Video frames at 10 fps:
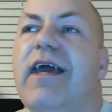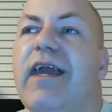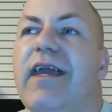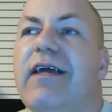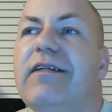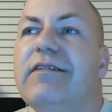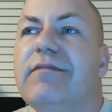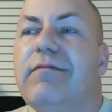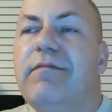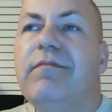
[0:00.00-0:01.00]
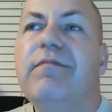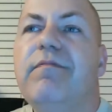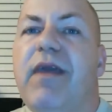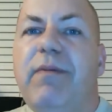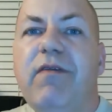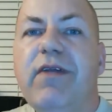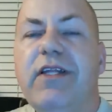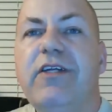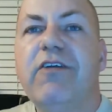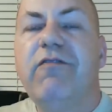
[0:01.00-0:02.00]
And maybe
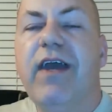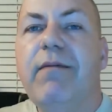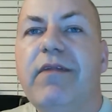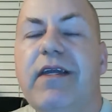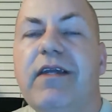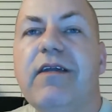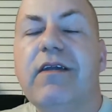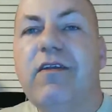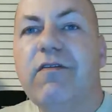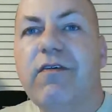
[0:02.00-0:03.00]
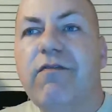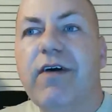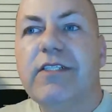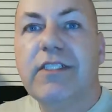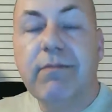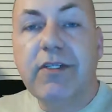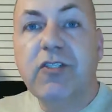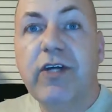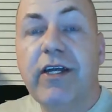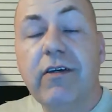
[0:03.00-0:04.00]
within your family, you've felt some
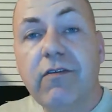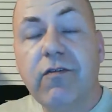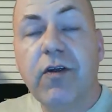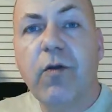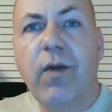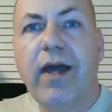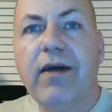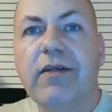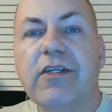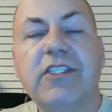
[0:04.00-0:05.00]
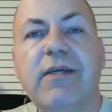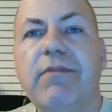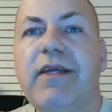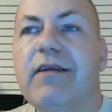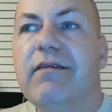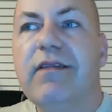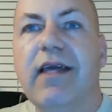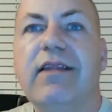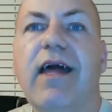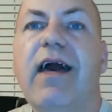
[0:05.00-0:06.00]
betrayal for a while or something
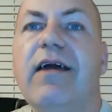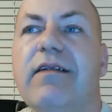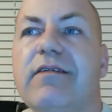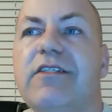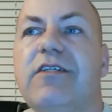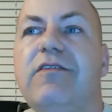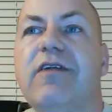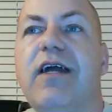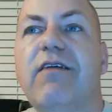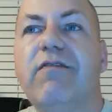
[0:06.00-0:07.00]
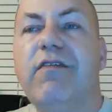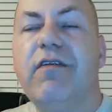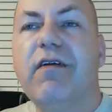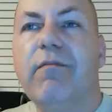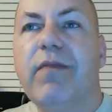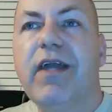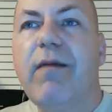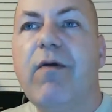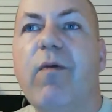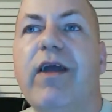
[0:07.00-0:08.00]
like that. So you kind of
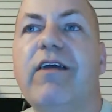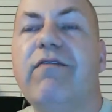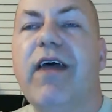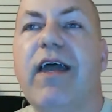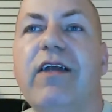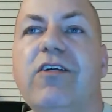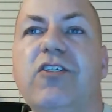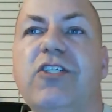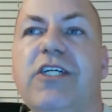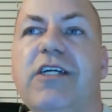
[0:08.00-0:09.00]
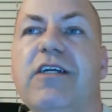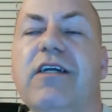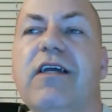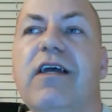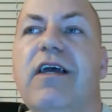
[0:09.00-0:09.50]
become aware of the energy.